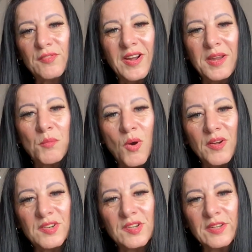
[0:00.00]
fucking
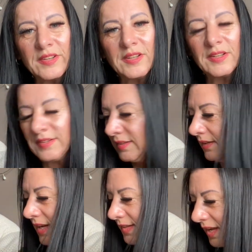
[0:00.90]
wand.
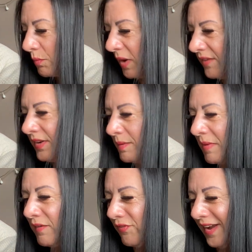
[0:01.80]
It's like waving in
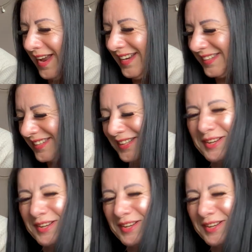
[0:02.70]
my face.